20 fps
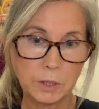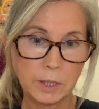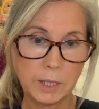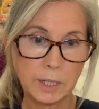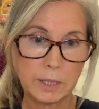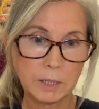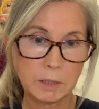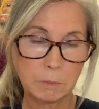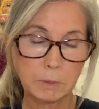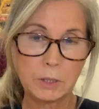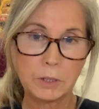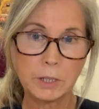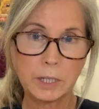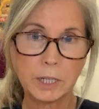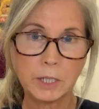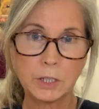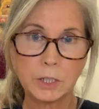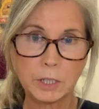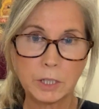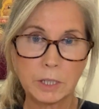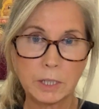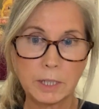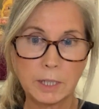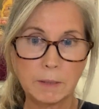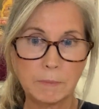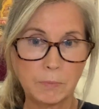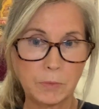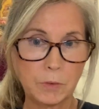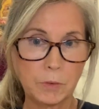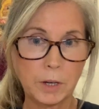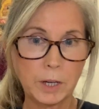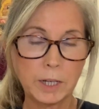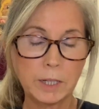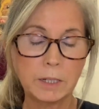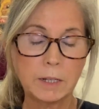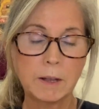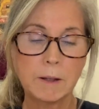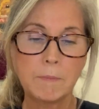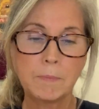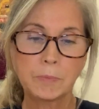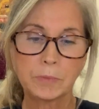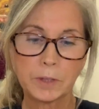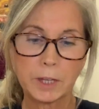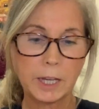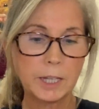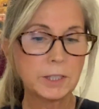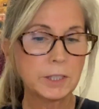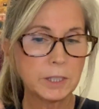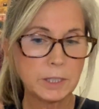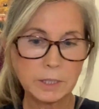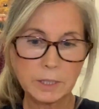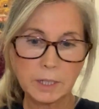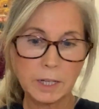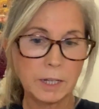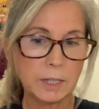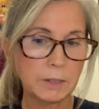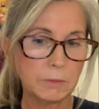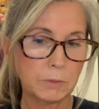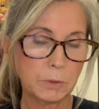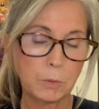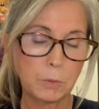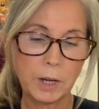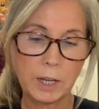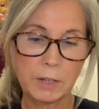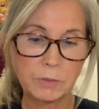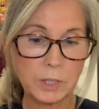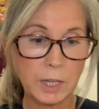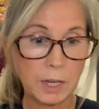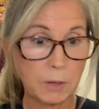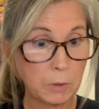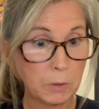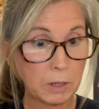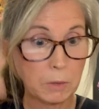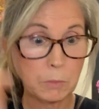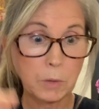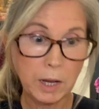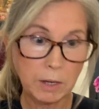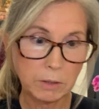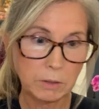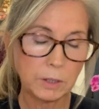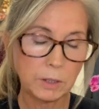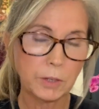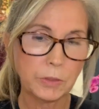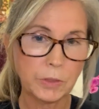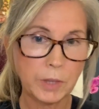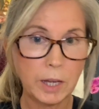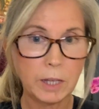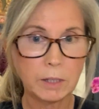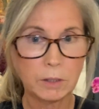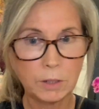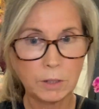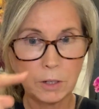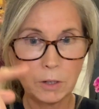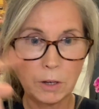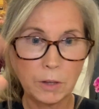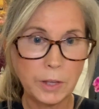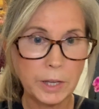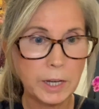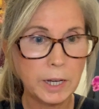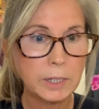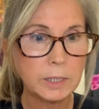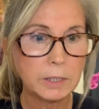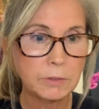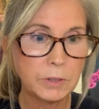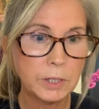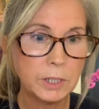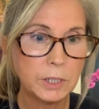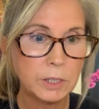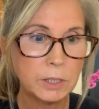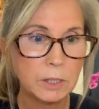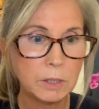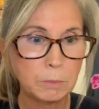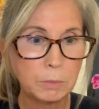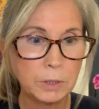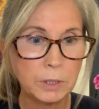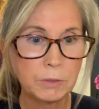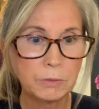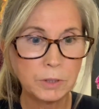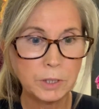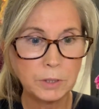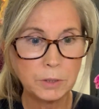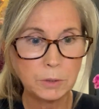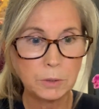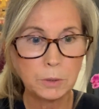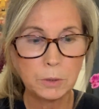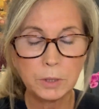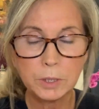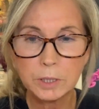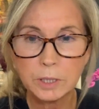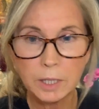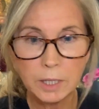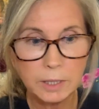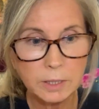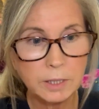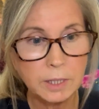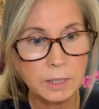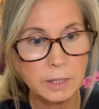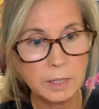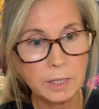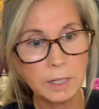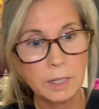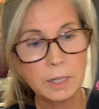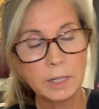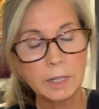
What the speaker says: experientially, right? It's just kind of a way of saying, like, wow, look at that. Look at all that activation in the prefrontal cortex and the